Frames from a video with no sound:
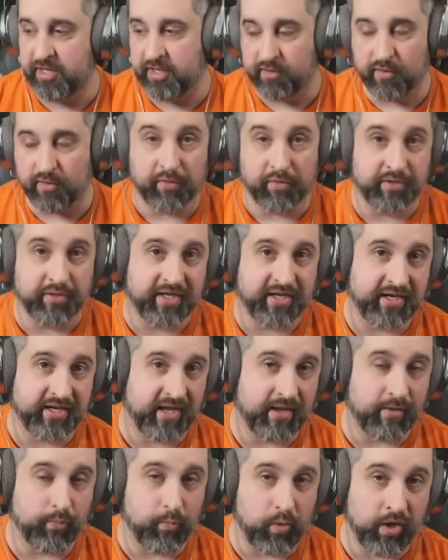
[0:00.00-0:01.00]
You're only going to
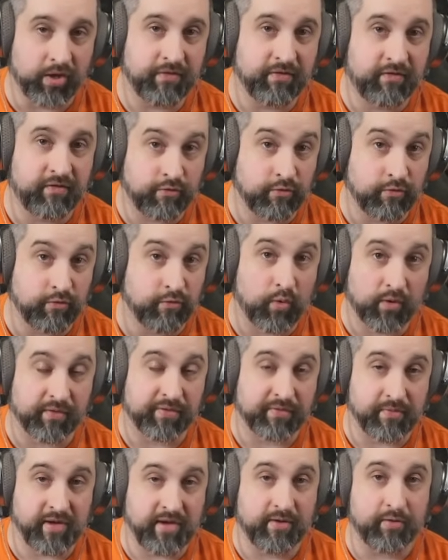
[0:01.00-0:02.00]
get 1, 2, or
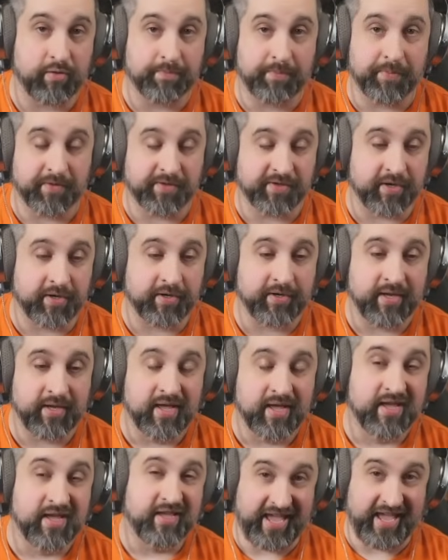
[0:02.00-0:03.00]
3 gold per turn.
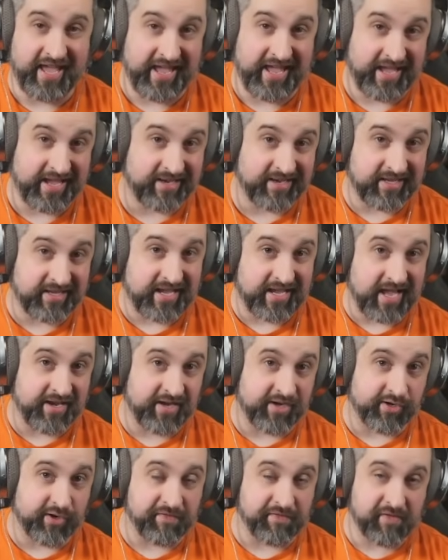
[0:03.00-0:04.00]
And it kind
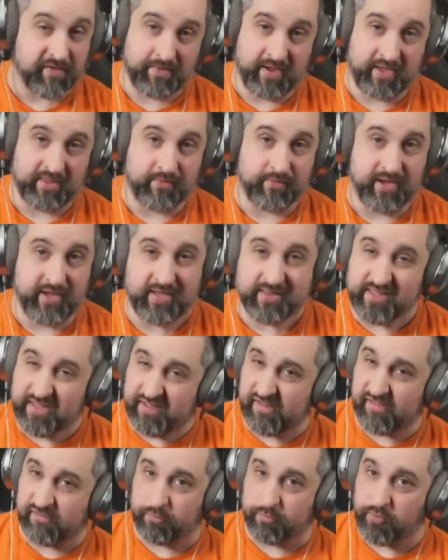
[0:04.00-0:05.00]
of nerfs it, by the way. This
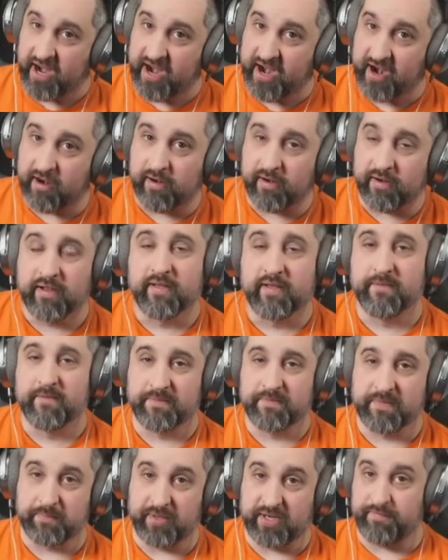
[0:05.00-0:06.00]
is rare,
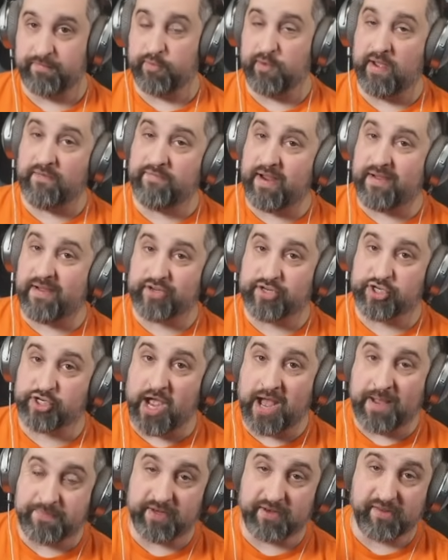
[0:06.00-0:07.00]
but if you ever have a
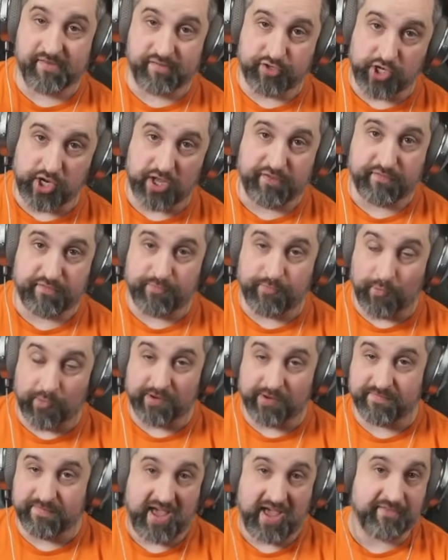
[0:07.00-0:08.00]
shop that is just 4
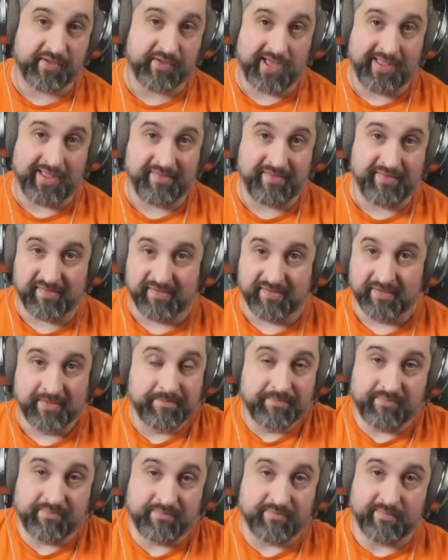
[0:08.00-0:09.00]
and 5 costs,
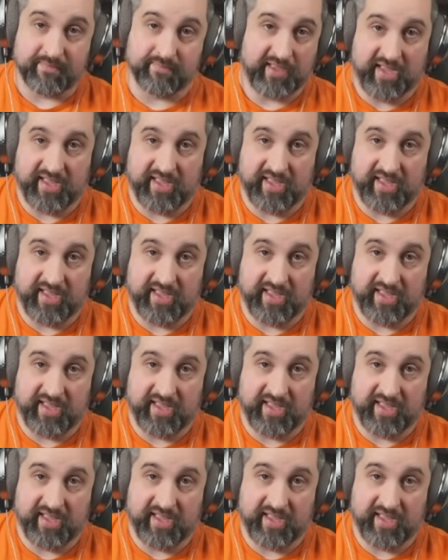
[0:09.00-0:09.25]
it's